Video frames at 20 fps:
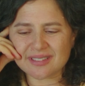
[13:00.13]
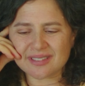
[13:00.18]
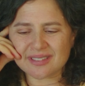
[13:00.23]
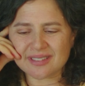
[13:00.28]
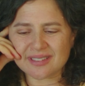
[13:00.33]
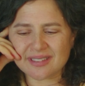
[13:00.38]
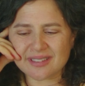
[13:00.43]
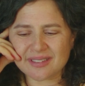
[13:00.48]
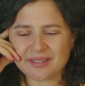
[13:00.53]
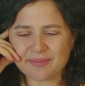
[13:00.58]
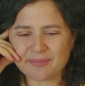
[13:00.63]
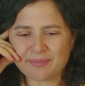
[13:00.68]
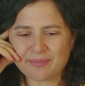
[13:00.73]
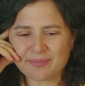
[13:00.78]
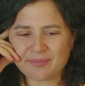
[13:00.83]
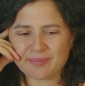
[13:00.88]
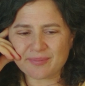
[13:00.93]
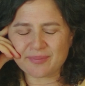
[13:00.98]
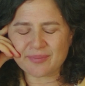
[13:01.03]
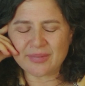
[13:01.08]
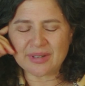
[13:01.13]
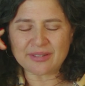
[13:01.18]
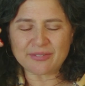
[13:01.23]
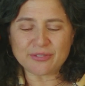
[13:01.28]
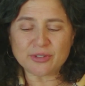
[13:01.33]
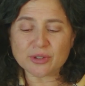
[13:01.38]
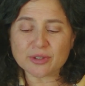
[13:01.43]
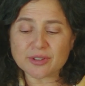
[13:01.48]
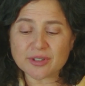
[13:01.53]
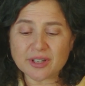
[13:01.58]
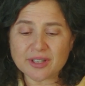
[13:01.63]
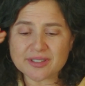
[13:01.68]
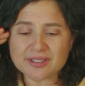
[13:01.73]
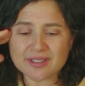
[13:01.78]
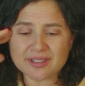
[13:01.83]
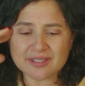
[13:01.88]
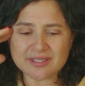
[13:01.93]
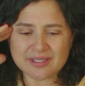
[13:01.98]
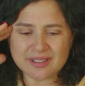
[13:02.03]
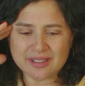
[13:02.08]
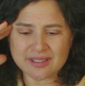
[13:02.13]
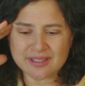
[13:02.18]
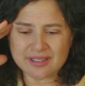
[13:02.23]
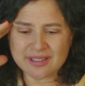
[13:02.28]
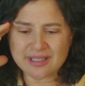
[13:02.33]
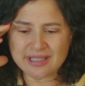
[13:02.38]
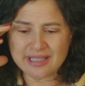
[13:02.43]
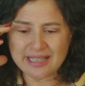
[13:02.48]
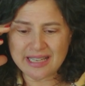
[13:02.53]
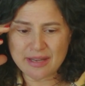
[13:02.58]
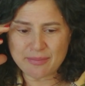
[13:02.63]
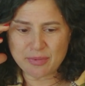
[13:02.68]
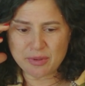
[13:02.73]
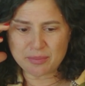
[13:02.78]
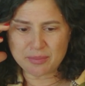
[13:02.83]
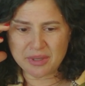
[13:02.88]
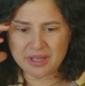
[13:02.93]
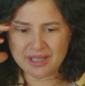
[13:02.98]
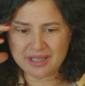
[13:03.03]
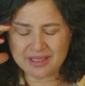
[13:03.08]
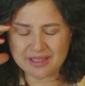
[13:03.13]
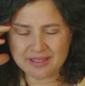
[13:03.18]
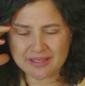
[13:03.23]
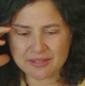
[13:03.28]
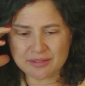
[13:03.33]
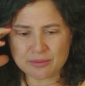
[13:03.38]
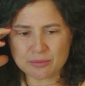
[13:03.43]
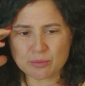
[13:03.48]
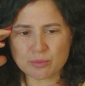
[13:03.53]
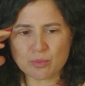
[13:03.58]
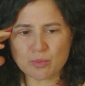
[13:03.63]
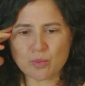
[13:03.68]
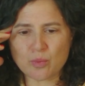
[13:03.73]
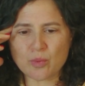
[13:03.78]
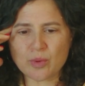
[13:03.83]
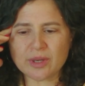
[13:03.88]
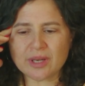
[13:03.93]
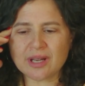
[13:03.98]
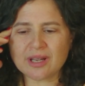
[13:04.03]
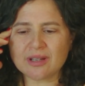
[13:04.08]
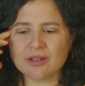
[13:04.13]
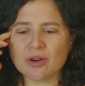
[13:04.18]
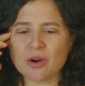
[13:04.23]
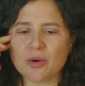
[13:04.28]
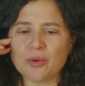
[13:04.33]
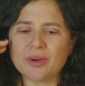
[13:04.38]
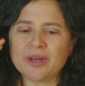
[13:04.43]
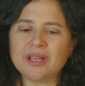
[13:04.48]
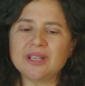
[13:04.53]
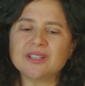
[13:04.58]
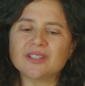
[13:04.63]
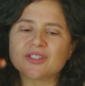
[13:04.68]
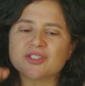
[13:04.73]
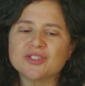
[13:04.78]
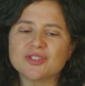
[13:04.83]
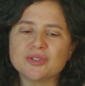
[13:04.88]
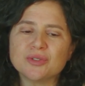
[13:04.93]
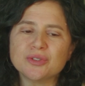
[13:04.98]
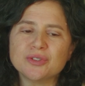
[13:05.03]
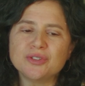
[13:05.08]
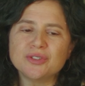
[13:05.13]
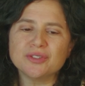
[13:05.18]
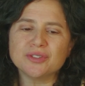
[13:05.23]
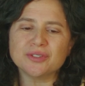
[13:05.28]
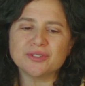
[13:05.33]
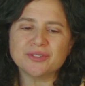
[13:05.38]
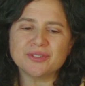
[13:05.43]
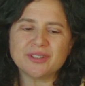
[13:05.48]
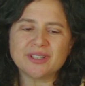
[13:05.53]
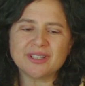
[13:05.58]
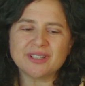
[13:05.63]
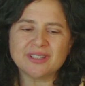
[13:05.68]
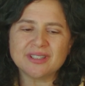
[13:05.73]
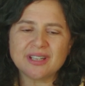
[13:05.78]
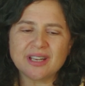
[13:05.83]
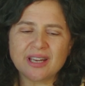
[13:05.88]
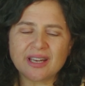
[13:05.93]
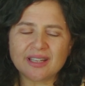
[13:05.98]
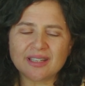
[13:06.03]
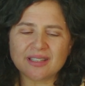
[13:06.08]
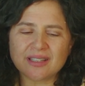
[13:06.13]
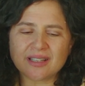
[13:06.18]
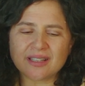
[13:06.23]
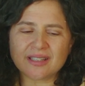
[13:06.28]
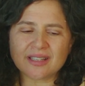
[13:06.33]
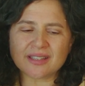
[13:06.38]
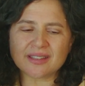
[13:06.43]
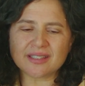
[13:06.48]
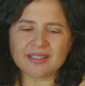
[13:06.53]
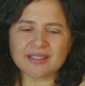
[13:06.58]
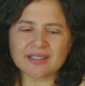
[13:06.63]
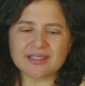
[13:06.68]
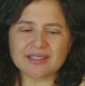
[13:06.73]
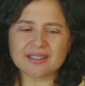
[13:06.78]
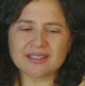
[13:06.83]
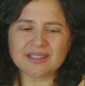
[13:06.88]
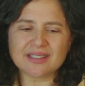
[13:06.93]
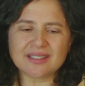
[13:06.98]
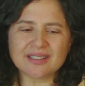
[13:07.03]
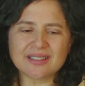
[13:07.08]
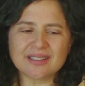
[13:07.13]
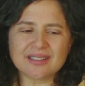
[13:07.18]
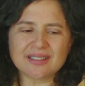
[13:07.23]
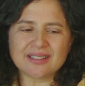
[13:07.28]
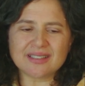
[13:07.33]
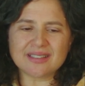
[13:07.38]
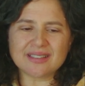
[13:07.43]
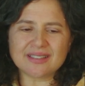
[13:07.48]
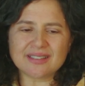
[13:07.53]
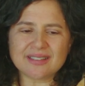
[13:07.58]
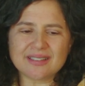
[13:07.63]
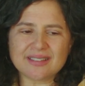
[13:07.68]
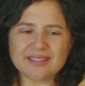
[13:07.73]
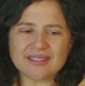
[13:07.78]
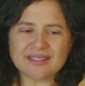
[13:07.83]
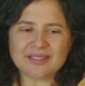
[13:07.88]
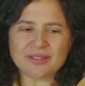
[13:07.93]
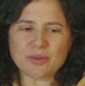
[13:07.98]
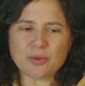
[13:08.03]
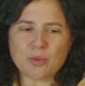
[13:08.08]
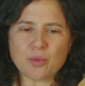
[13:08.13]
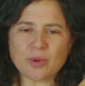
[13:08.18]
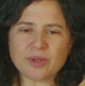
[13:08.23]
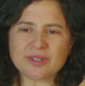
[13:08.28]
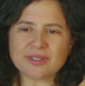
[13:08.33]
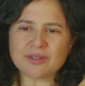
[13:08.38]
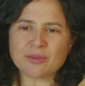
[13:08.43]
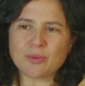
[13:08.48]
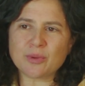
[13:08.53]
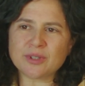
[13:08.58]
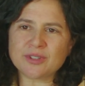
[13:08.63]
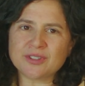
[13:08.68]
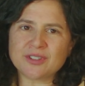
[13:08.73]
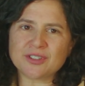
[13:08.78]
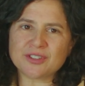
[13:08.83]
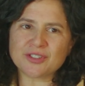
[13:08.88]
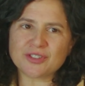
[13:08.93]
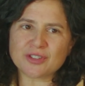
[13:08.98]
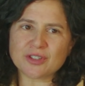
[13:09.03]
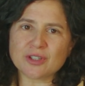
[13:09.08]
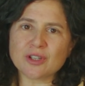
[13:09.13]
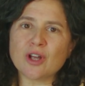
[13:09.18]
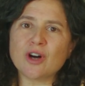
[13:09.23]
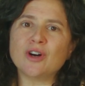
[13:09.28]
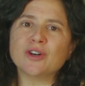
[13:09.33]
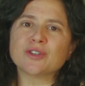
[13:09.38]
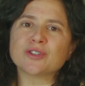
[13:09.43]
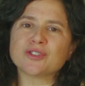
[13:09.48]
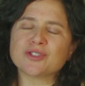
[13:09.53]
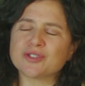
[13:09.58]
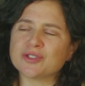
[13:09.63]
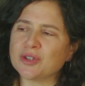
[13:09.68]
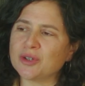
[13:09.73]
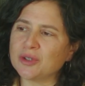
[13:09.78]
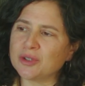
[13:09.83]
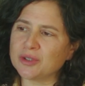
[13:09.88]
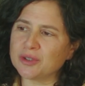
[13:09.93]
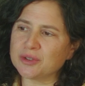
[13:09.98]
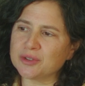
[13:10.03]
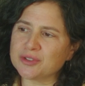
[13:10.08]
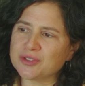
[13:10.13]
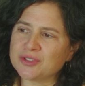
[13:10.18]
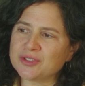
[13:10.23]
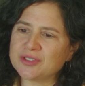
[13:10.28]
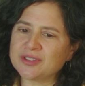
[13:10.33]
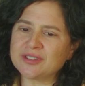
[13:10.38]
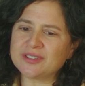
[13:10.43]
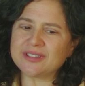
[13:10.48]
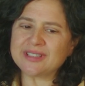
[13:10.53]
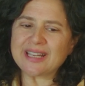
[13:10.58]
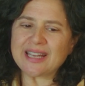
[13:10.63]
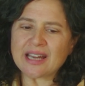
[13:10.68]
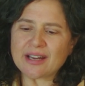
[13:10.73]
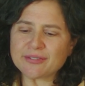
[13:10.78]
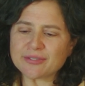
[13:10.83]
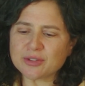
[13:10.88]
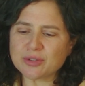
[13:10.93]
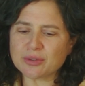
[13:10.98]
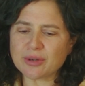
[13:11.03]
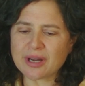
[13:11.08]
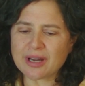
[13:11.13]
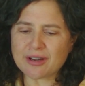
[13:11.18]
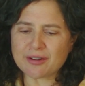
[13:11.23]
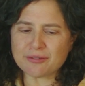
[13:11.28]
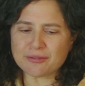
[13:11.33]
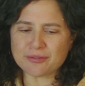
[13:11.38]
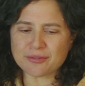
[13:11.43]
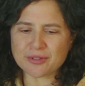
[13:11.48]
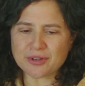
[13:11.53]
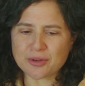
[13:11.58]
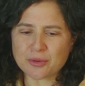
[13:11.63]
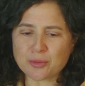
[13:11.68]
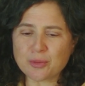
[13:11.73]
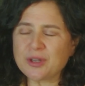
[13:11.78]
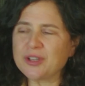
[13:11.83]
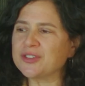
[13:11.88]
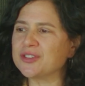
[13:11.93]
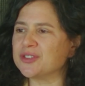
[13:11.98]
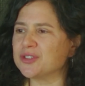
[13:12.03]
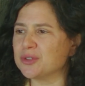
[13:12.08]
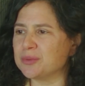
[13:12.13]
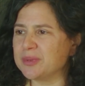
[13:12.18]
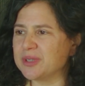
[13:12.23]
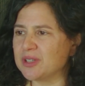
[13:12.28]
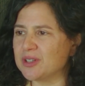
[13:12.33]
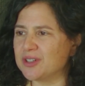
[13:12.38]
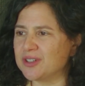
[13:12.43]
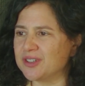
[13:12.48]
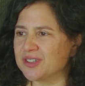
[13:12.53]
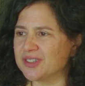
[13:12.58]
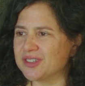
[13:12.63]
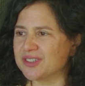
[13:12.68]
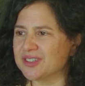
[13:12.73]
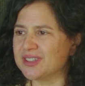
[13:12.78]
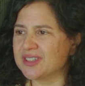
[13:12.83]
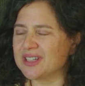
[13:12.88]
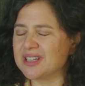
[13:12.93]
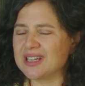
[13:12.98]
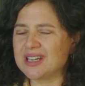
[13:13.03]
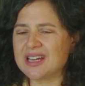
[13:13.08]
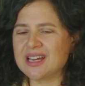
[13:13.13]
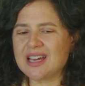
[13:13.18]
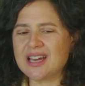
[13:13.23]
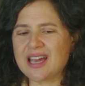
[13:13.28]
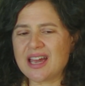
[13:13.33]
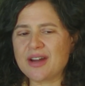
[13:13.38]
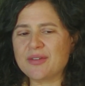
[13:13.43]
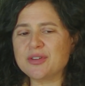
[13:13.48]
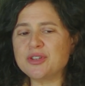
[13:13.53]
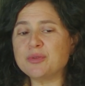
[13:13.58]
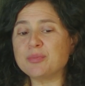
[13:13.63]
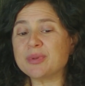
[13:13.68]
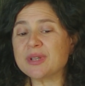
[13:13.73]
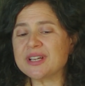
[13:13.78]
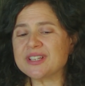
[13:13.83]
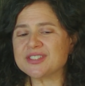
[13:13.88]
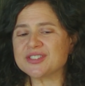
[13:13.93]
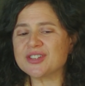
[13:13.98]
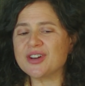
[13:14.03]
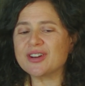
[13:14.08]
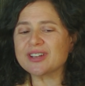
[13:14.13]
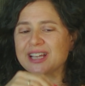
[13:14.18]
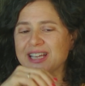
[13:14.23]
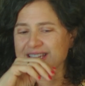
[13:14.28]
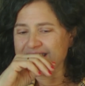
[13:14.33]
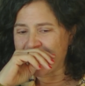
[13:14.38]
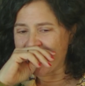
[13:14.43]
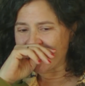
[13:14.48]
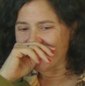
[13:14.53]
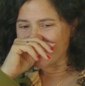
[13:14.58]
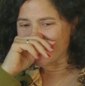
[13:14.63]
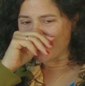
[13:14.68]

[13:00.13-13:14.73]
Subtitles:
a few thoughts that I keep in mind when I go in the studio, and I think when there's long solos, they have to have a reason to be long. And when you play a song like that, it's a